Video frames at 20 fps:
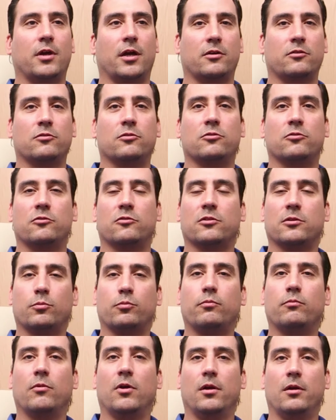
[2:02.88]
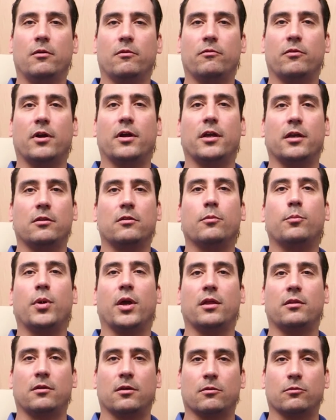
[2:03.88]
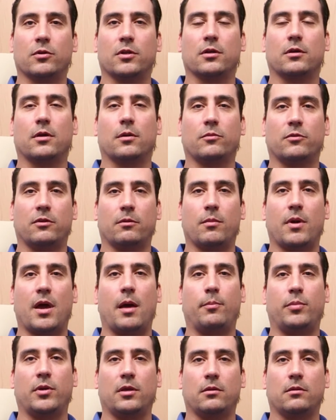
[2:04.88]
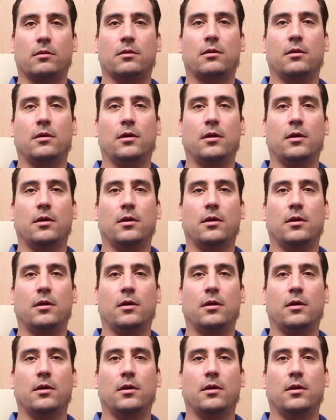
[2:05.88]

techs are usually very independent when it comes to mapping